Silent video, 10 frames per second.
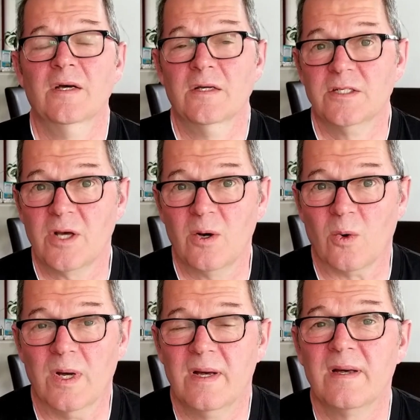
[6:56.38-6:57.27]

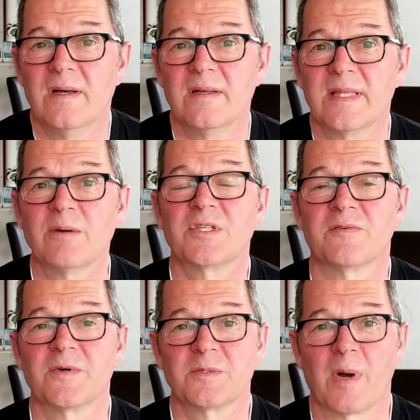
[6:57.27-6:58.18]
So that was the
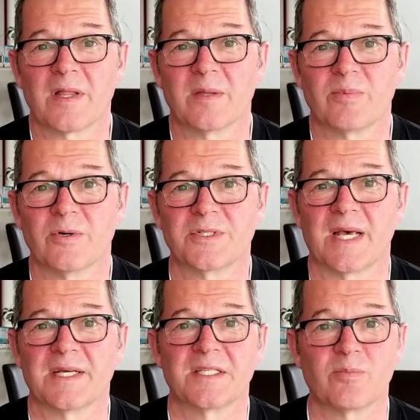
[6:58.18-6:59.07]
first part of the
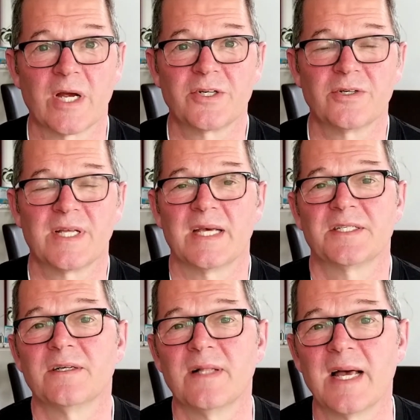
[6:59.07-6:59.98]
process. The pressure test
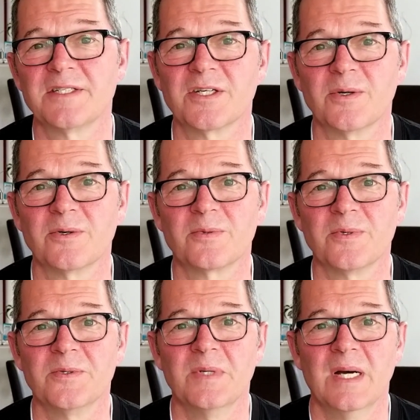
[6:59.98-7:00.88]
still has to go
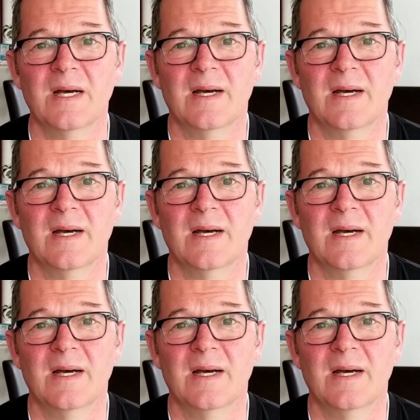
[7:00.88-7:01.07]
through,